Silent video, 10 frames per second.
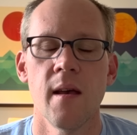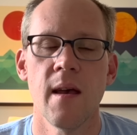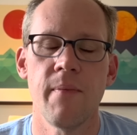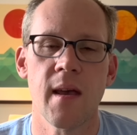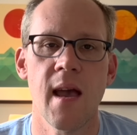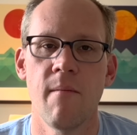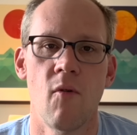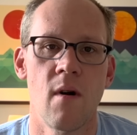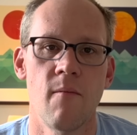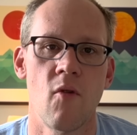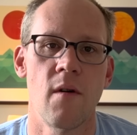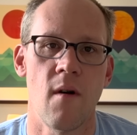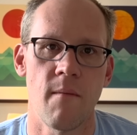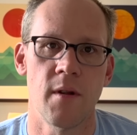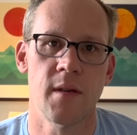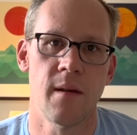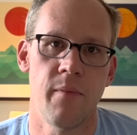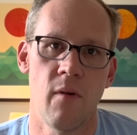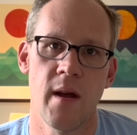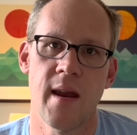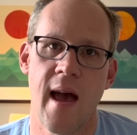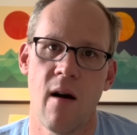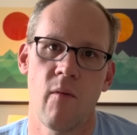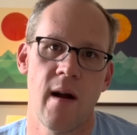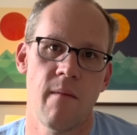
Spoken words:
It became more and more normal to the point now where